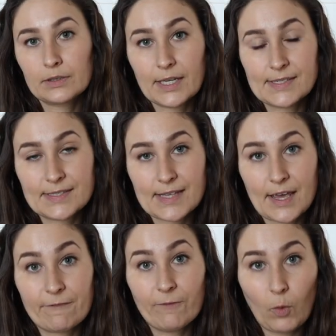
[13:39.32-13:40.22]
let's
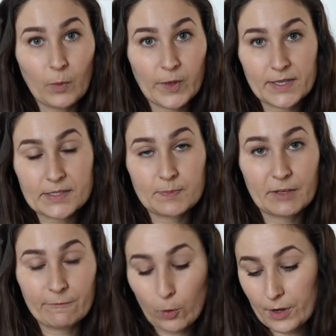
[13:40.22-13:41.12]
say four weeks
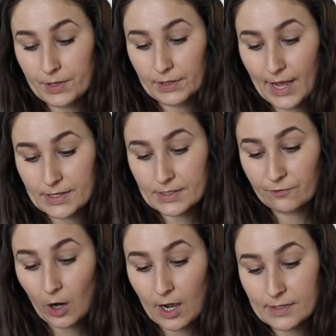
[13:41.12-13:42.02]
before the last
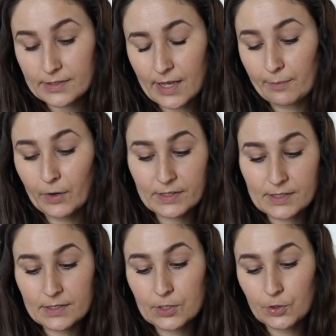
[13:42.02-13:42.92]
frost. That brings
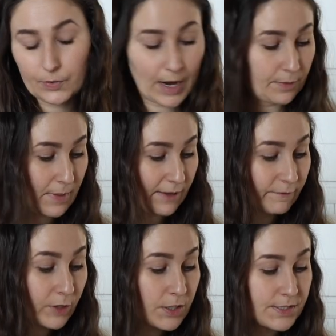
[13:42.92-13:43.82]
us to around May
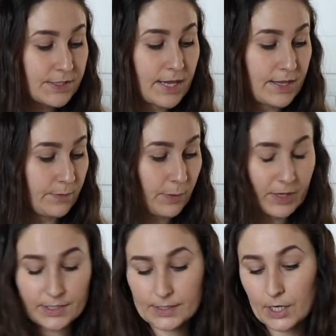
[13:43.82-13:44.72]
1st, and then we
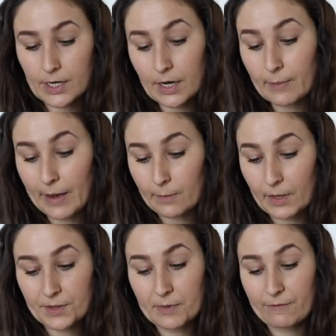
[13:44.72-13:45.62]
want to start it about a
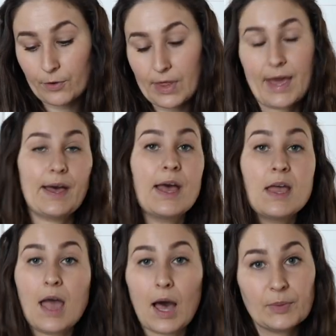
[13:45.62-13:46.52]
month before that.
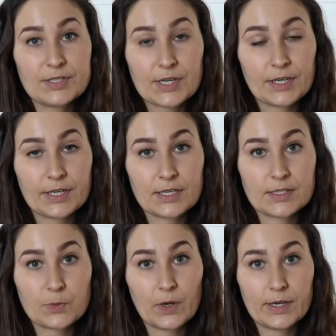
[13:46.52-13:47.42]
I'll be starting
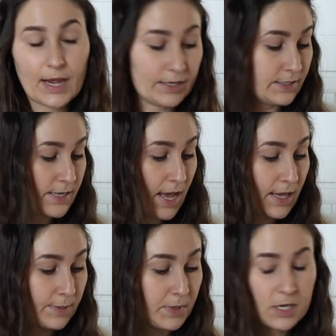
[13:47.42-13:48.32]
this one
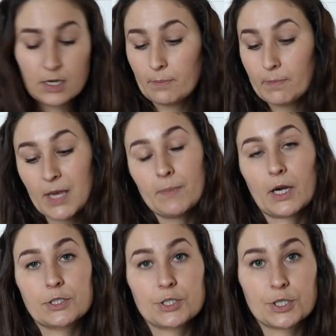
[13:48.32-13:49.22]
anytime
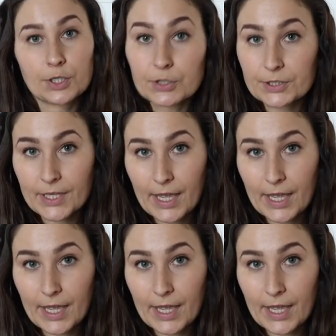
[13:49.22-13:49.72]
mid-March to early